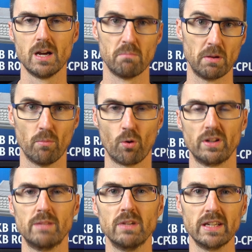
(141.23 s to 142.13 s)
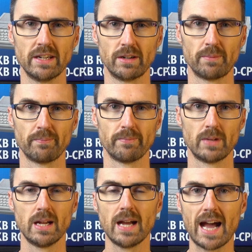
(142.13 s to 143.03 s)
but more on him later.
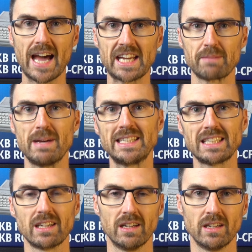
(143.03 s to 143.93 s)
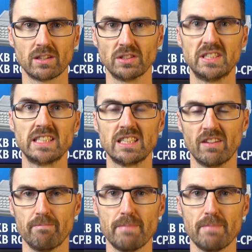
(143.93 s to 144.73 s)
Aenigmatica consisted of